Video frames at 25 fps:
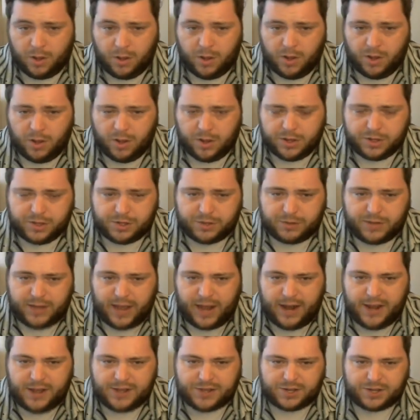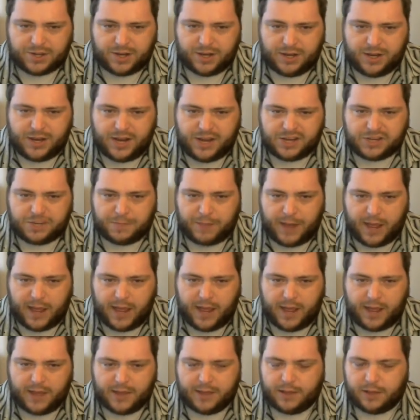So tenants need to
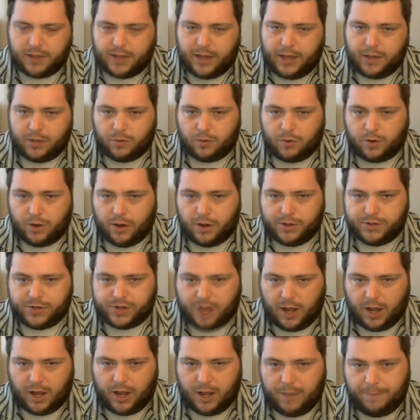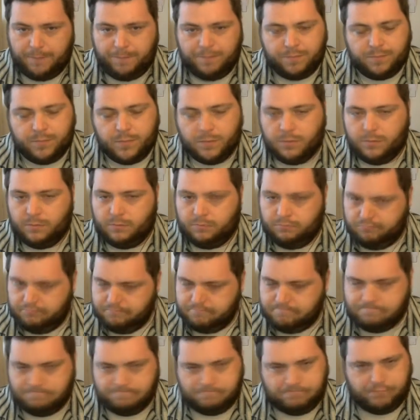pay the landlord on time.
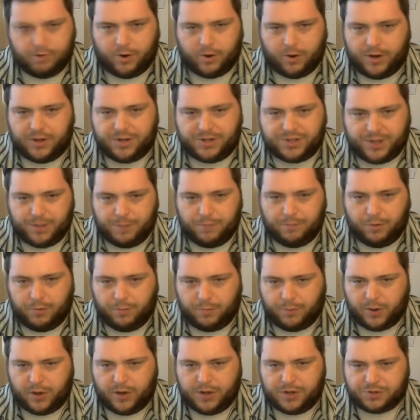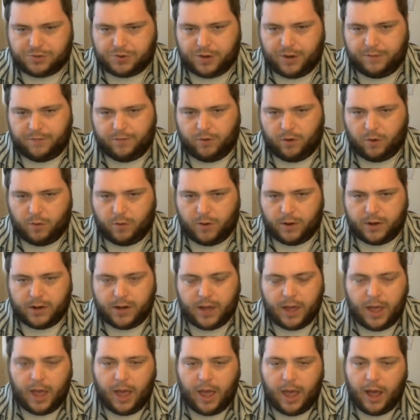Pretty simple, pretty straightforward.
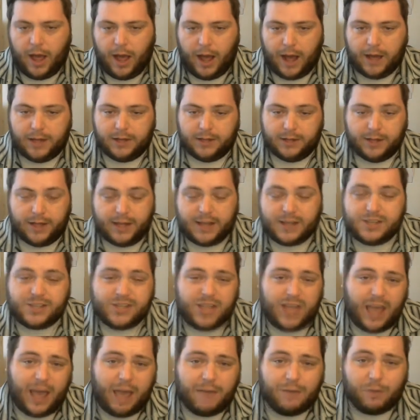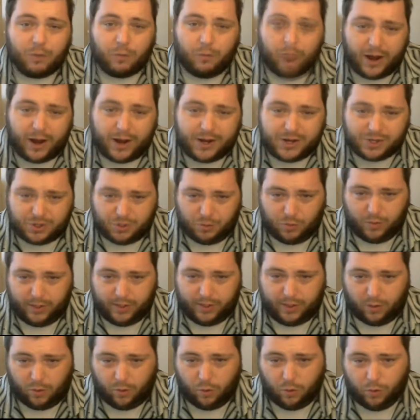Unless they have a right to
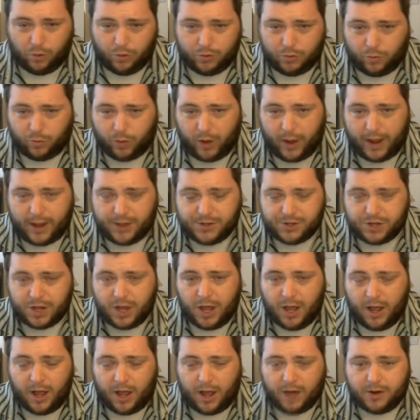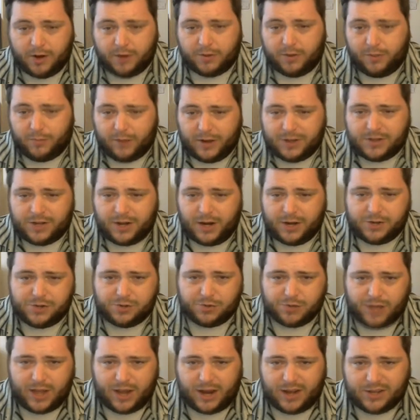withhold rent under the Residential
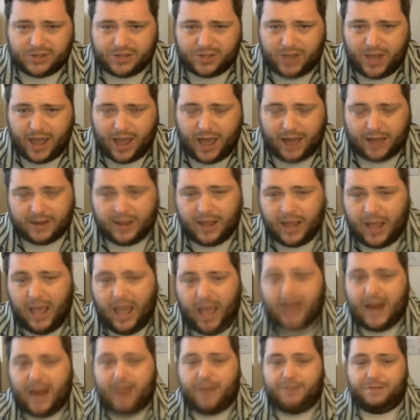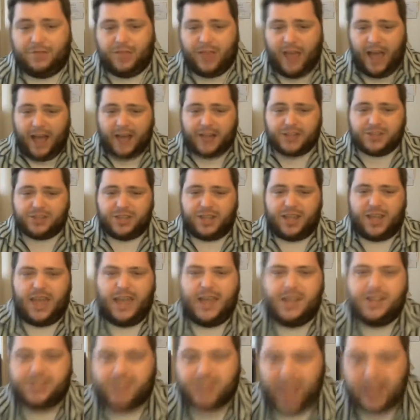Tenancy Act. And if that's the
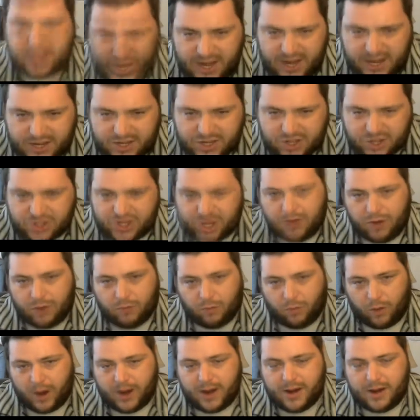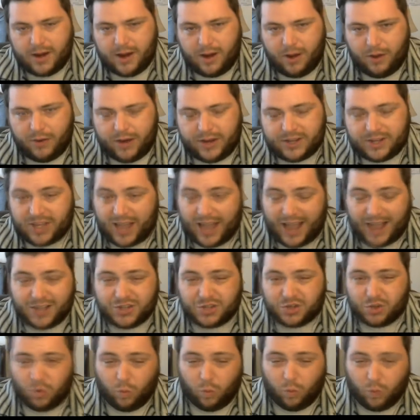case, they need to send written notice as
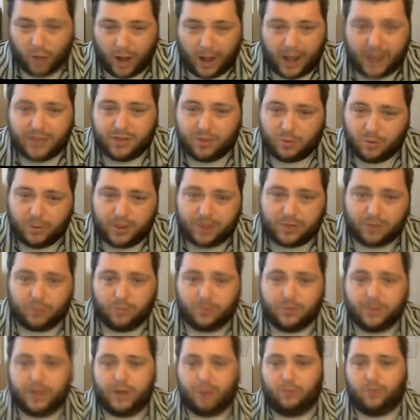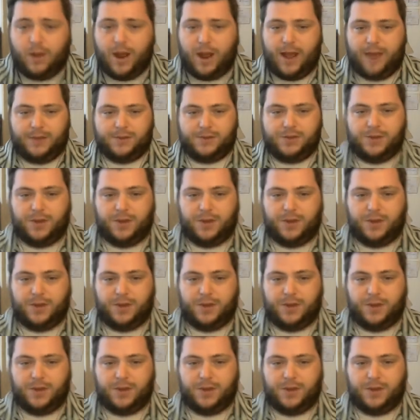to why they're withholding rent.